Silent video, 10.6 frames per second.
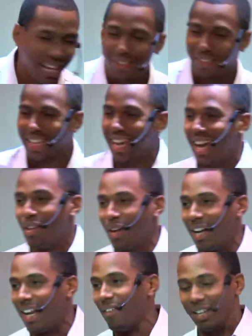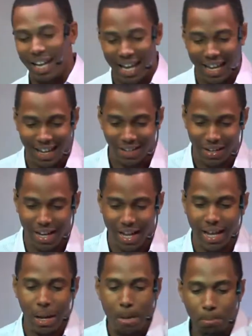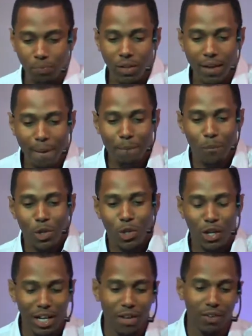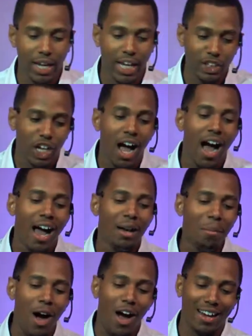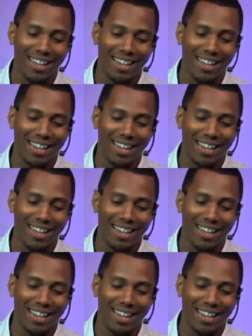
live again. You can live again. You can live. You can live again. John Mark